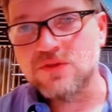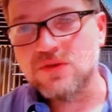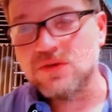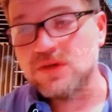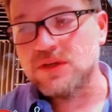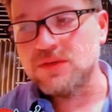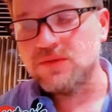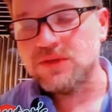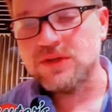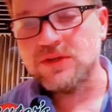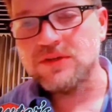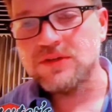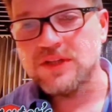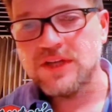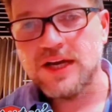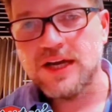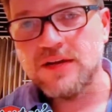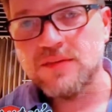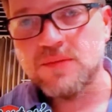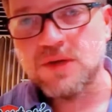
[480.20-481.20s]
or well, in the
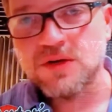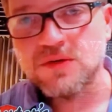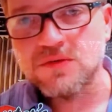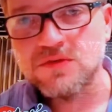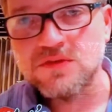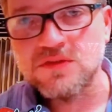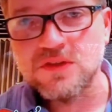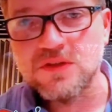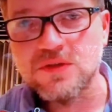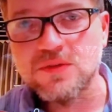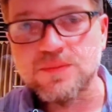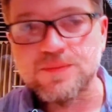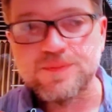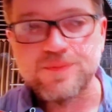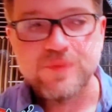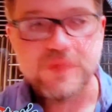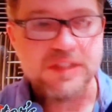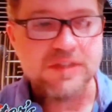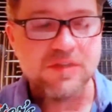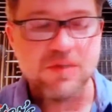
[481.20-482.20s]
Dyna models too.
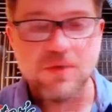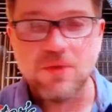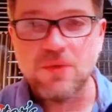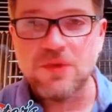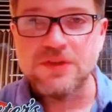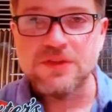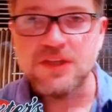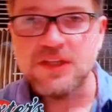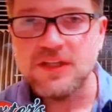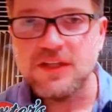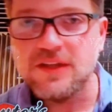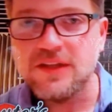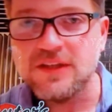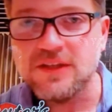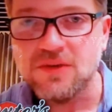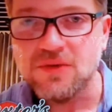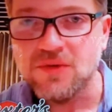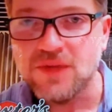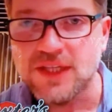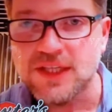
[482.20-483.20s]
So it wasn't anything
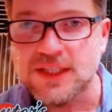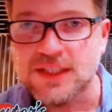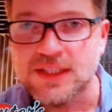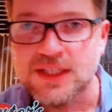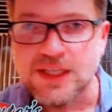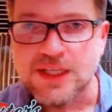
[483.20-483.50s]
new then.